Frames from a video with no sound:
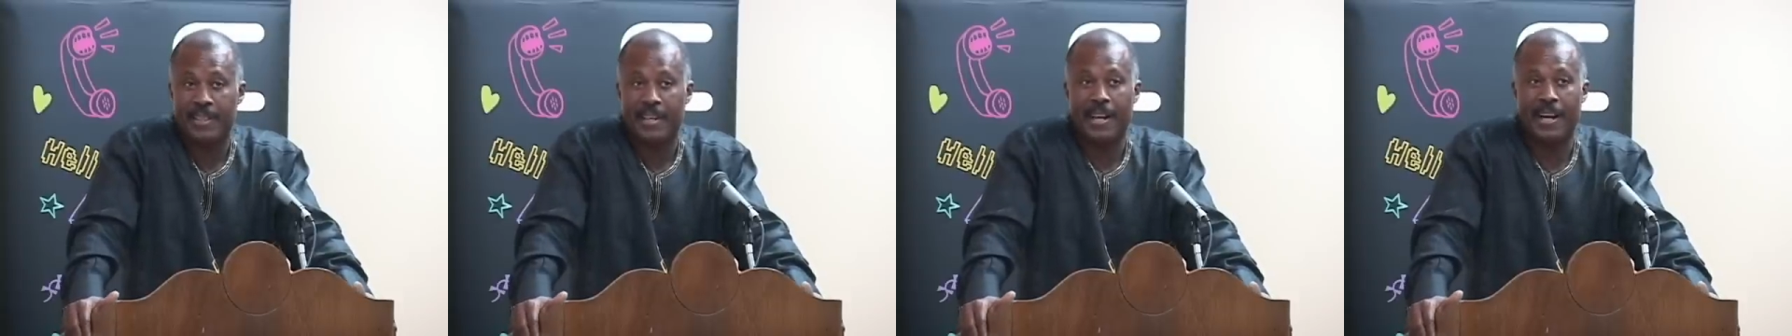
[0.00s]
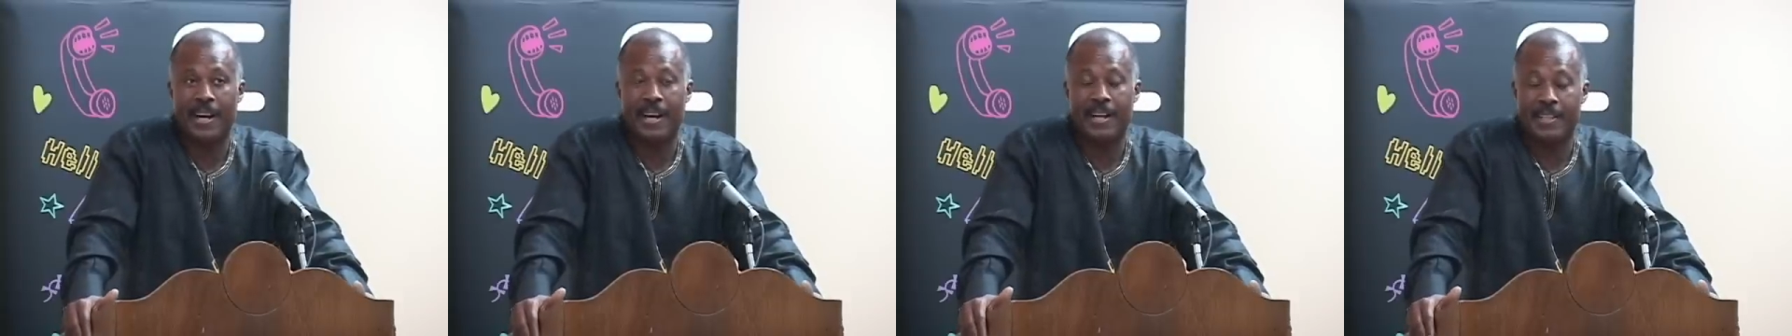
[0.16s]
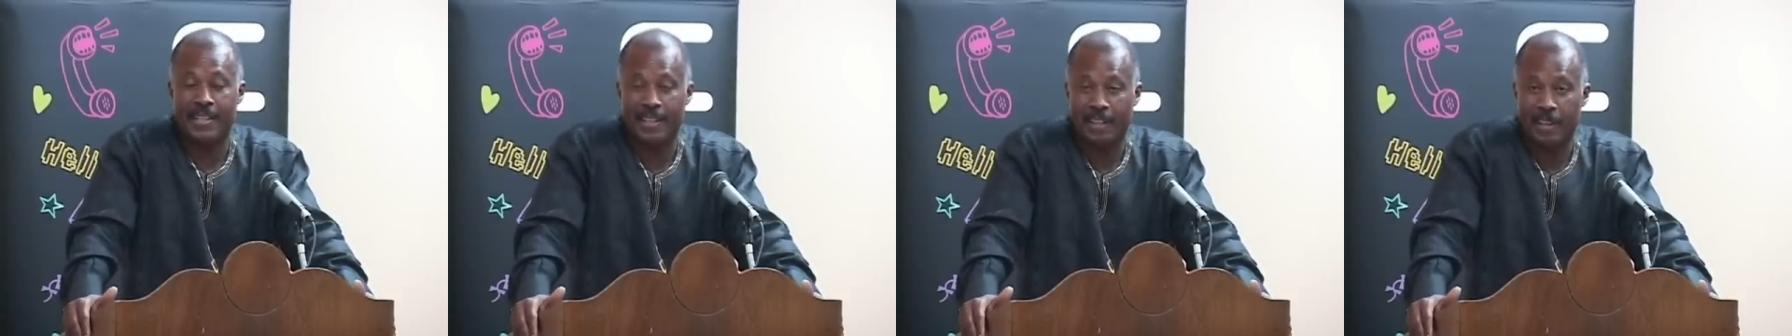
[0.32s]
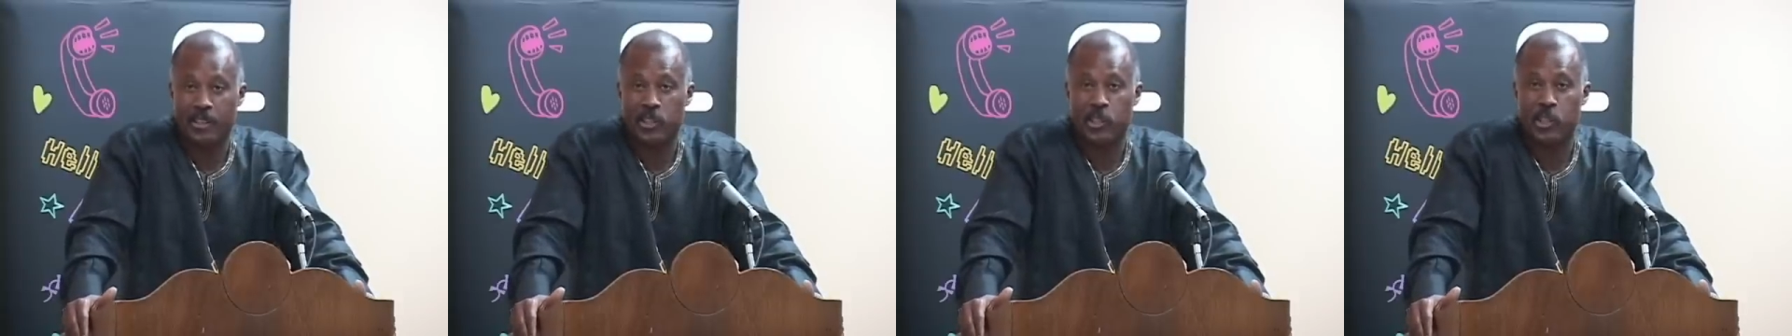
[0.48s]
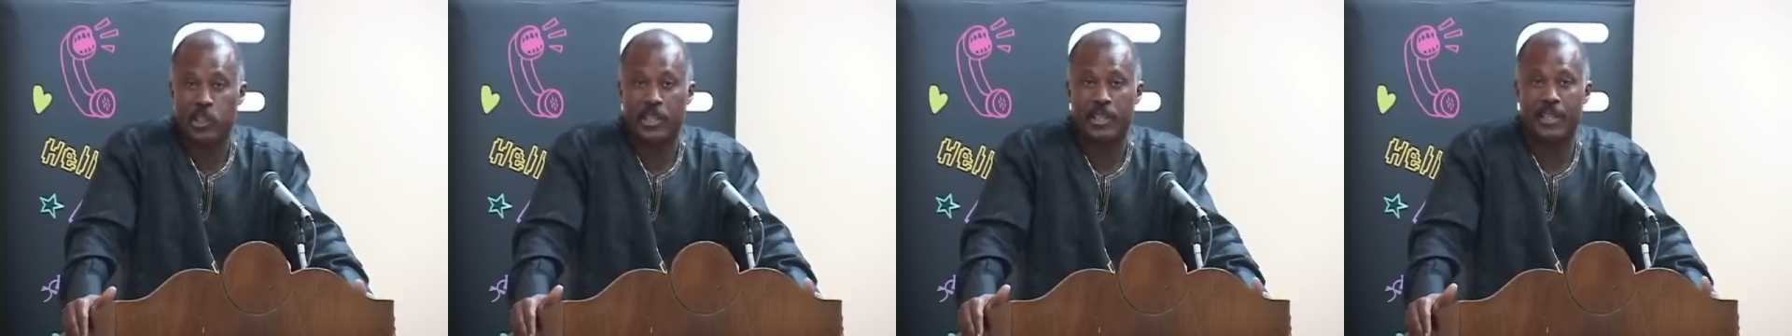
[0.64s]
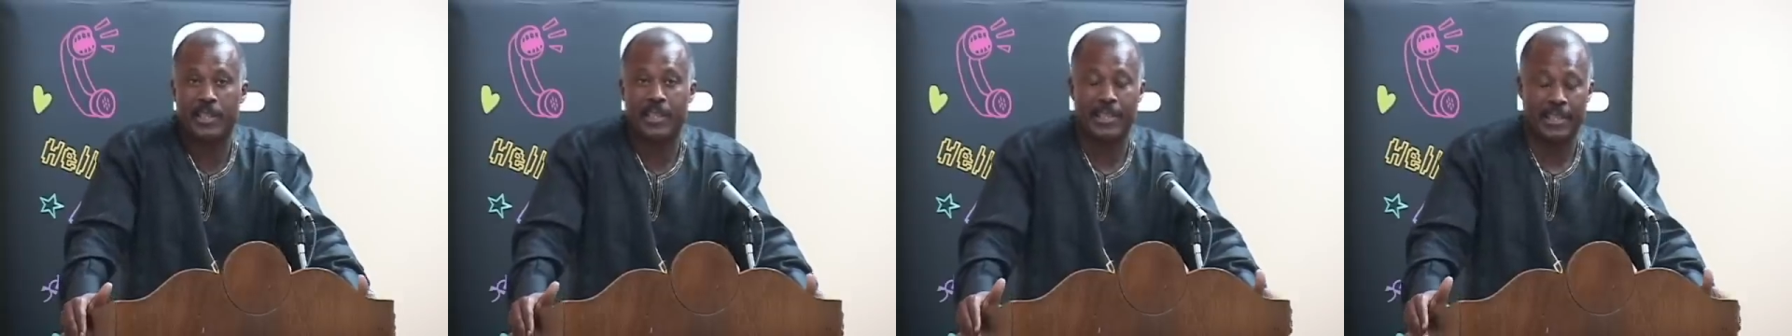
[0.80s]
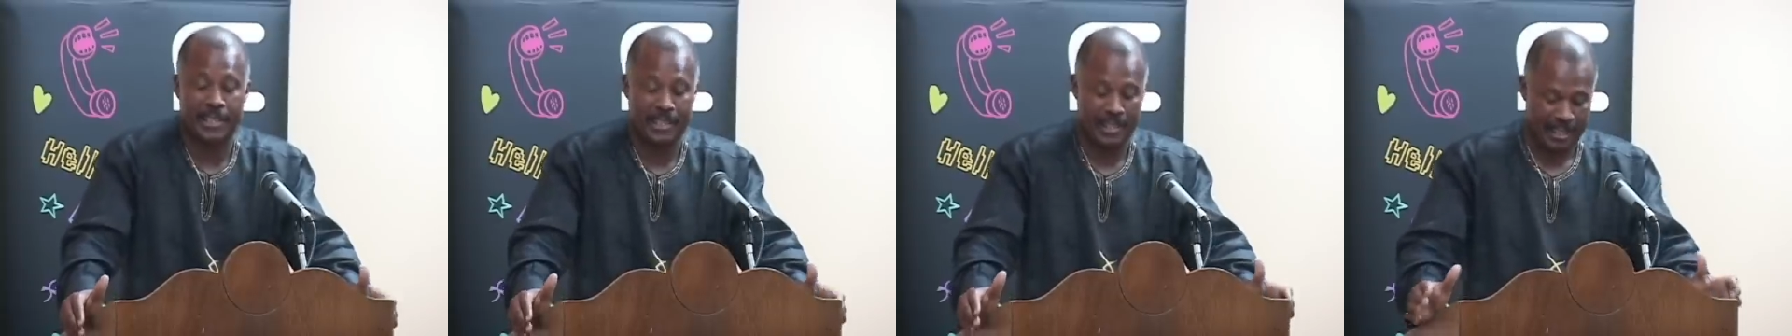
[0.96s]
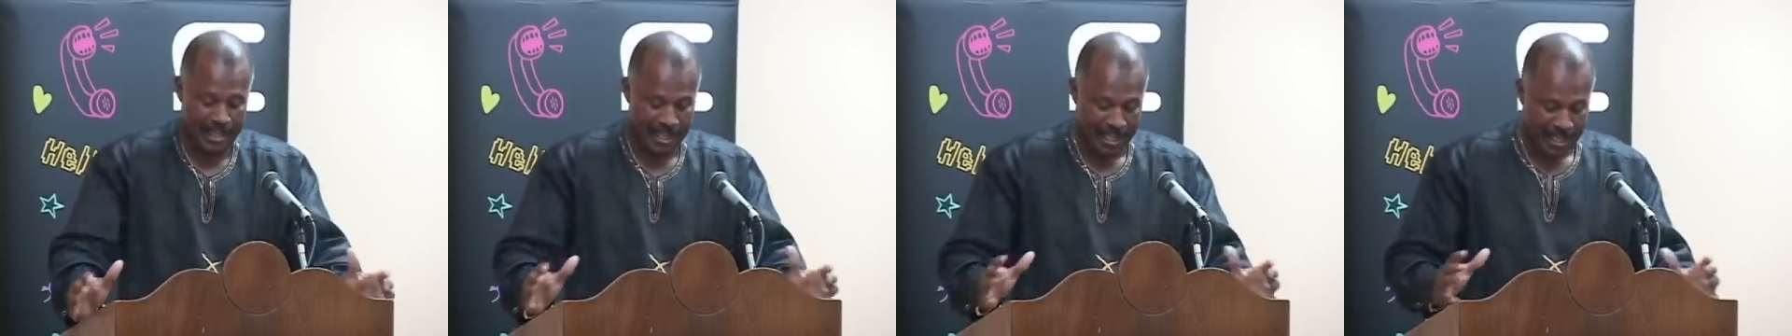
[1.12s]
ideologically,